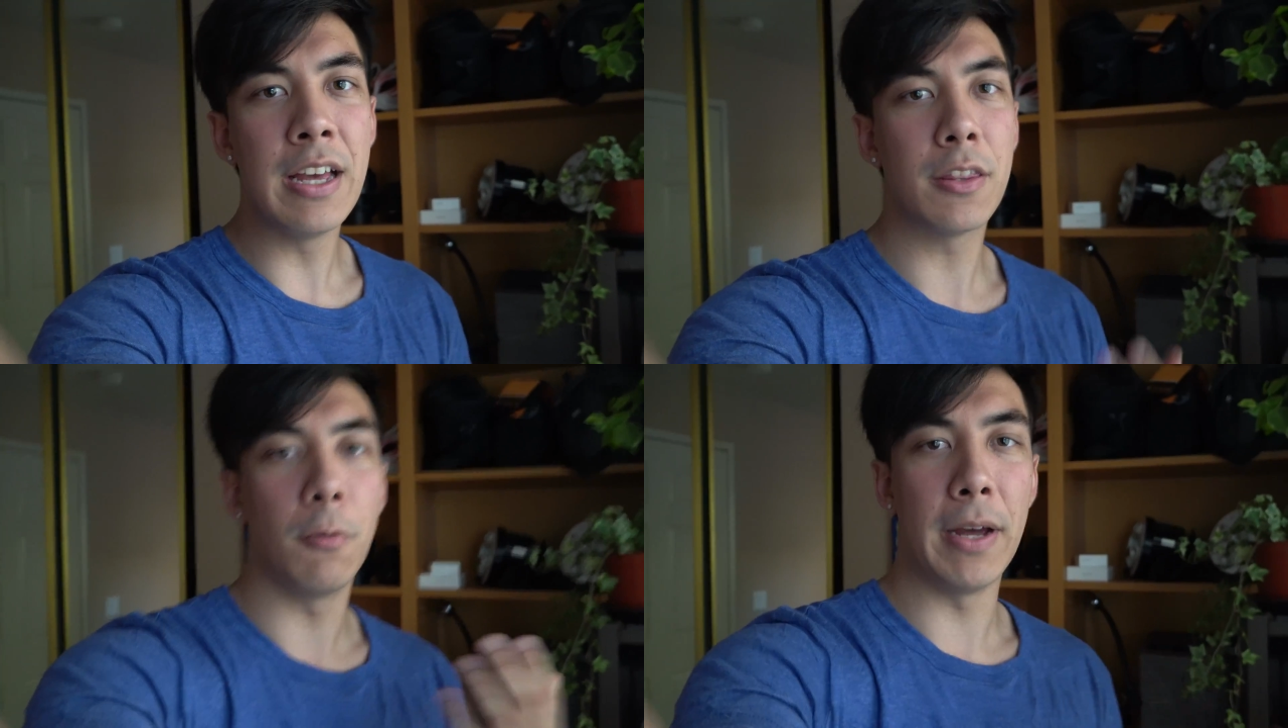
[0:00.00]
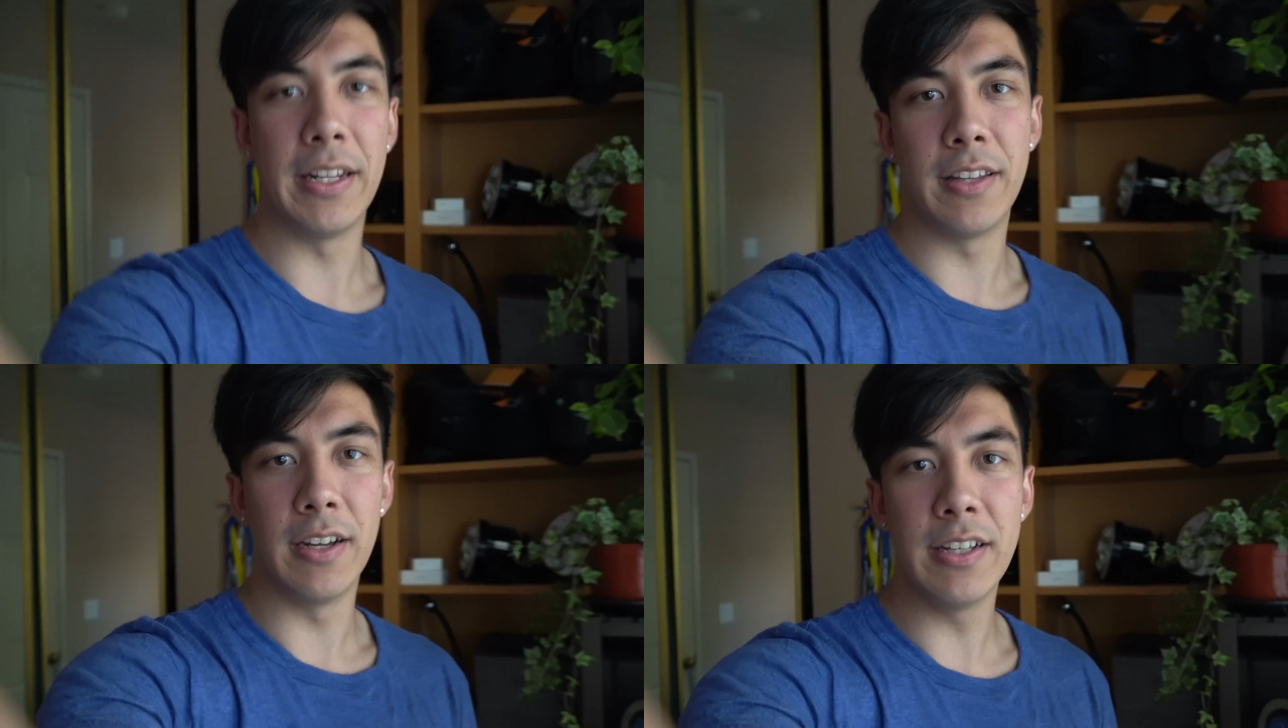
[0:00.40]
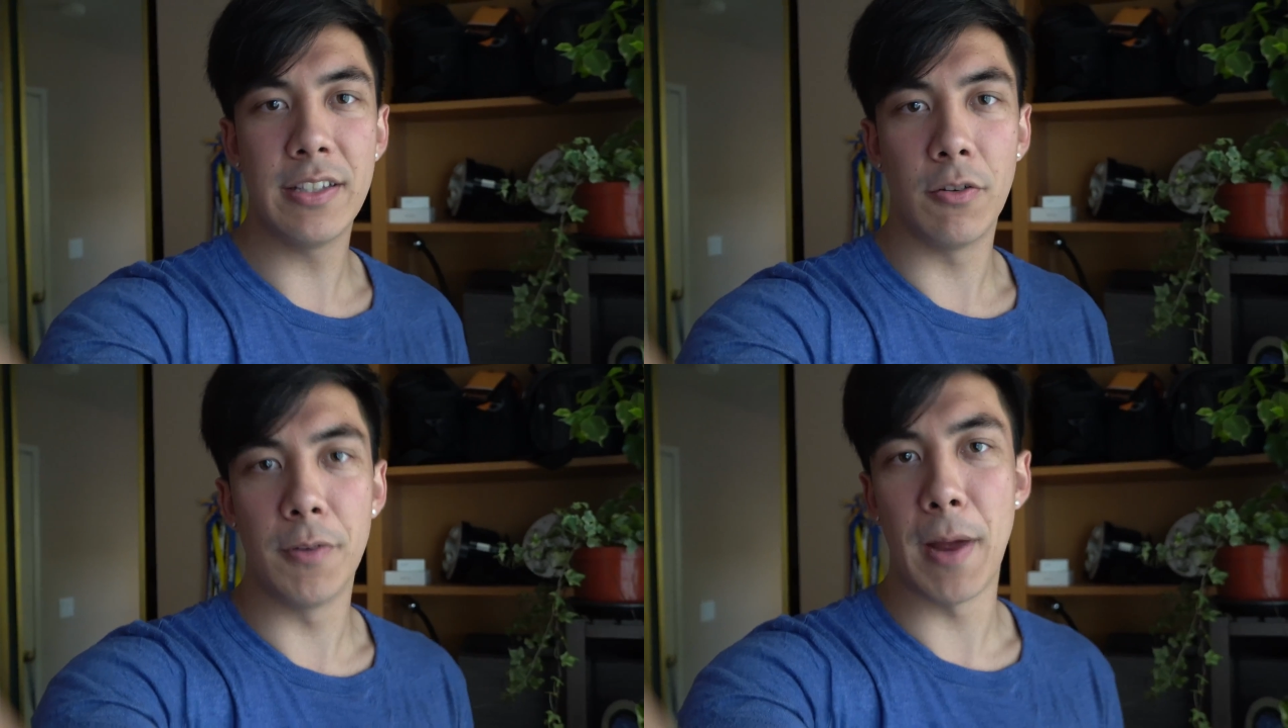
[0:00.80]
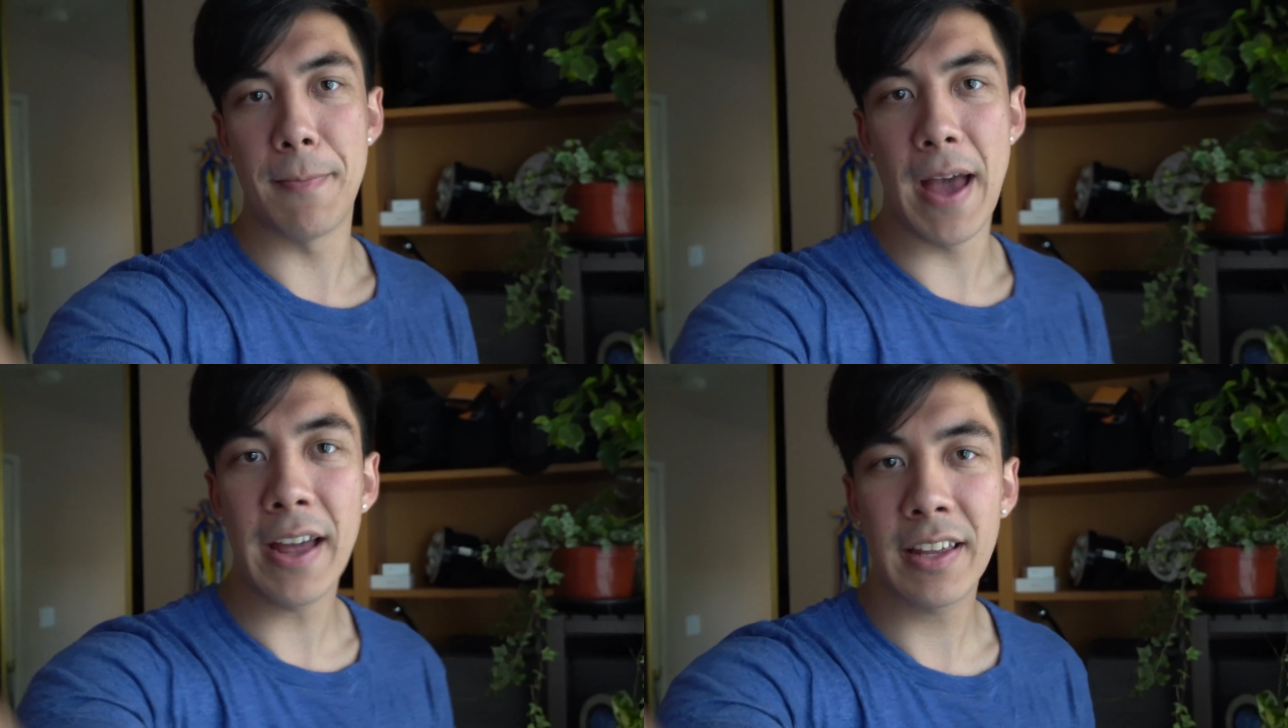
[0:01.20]
the way it does on my
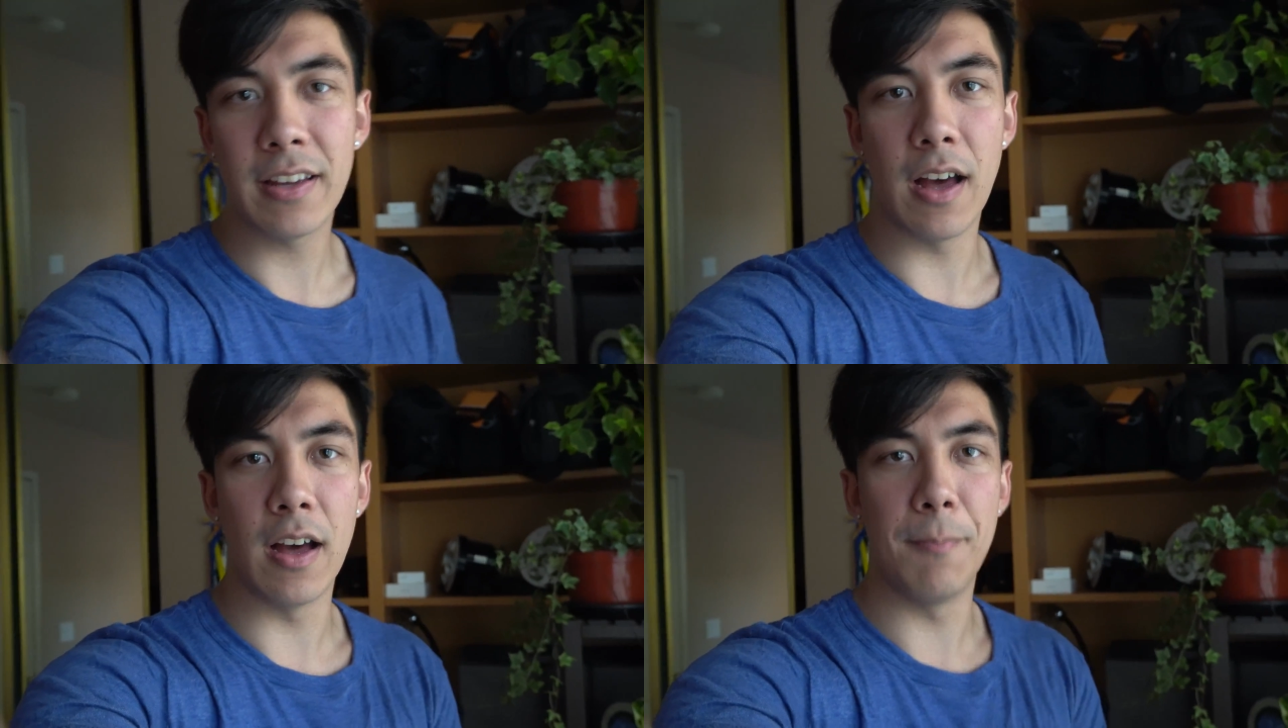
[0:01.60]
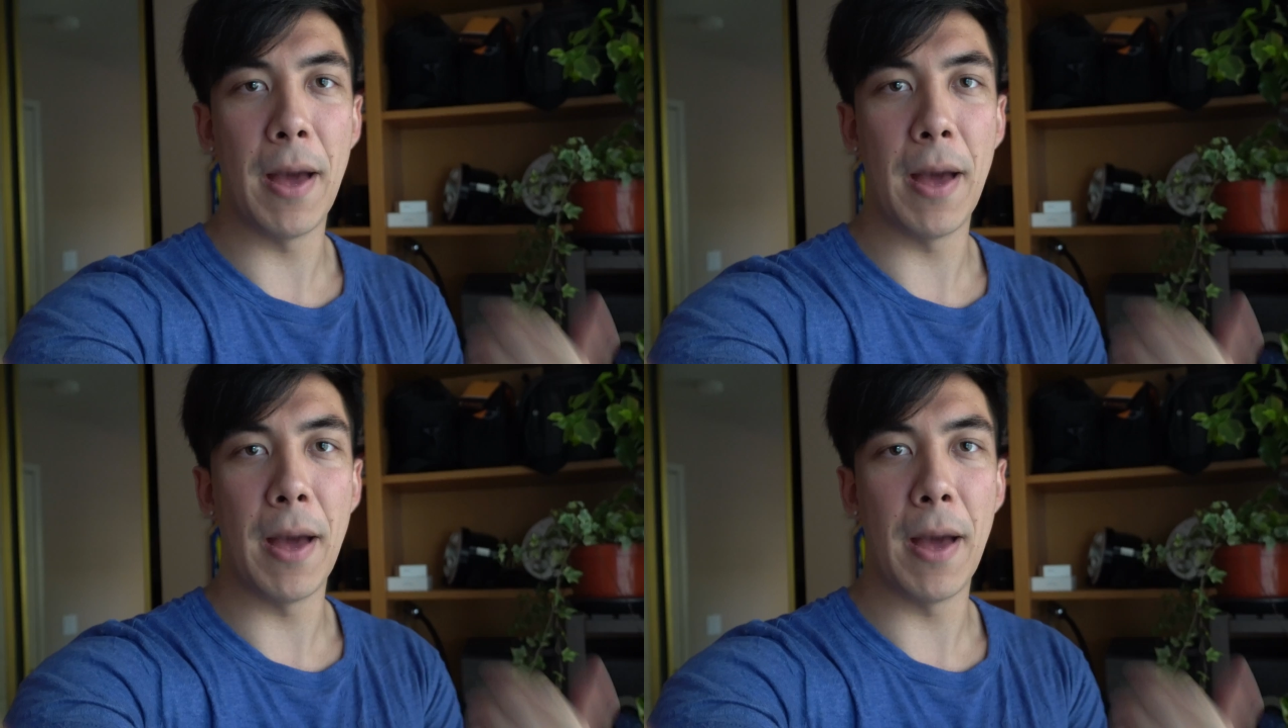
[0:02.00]
Mac uh,